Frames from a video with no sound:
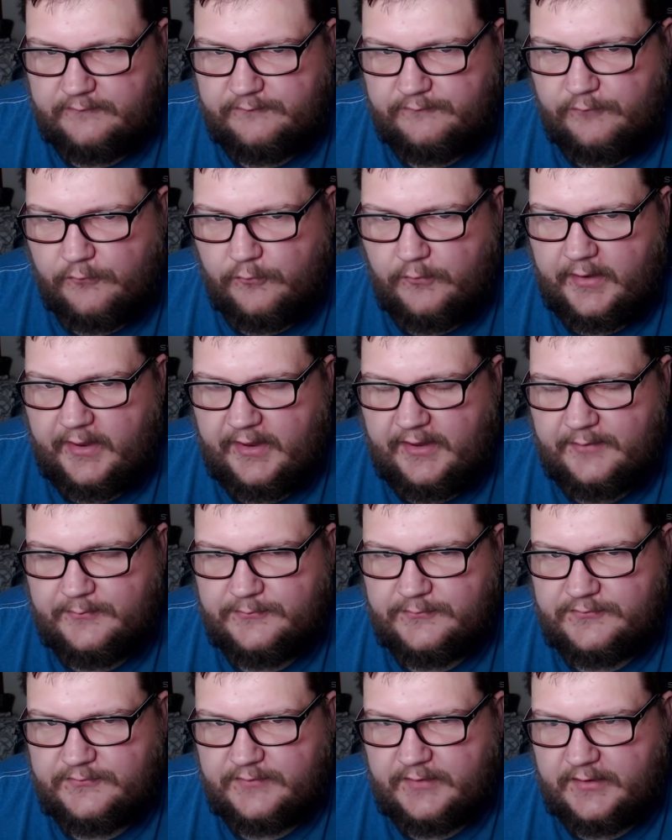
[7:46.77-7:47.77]
full
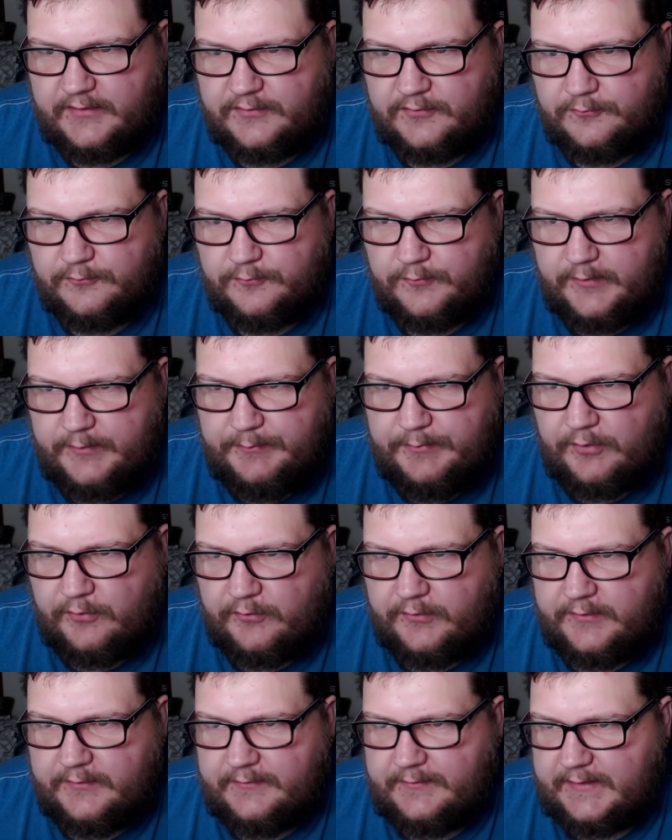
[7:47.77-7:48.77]
games, and you're
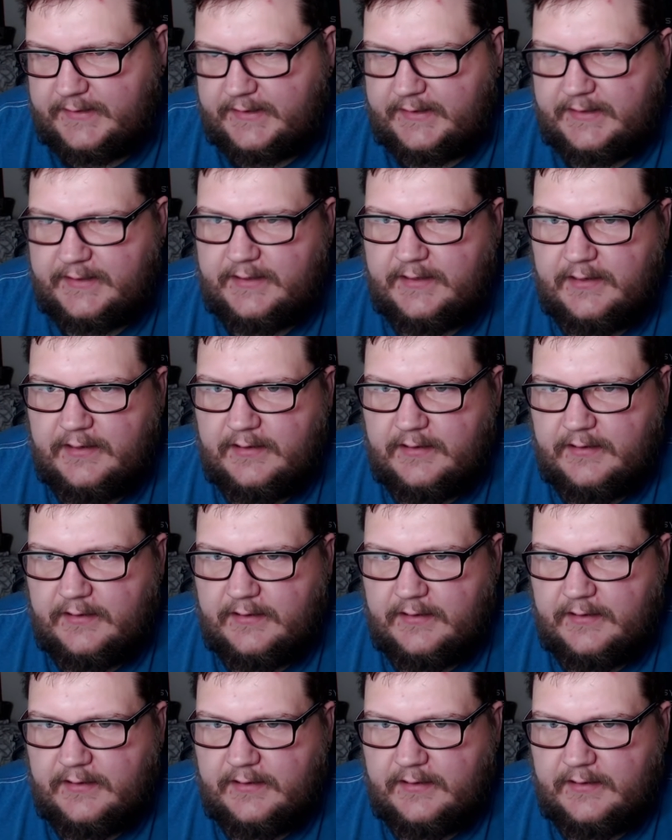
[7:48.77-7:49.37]
rebuilding the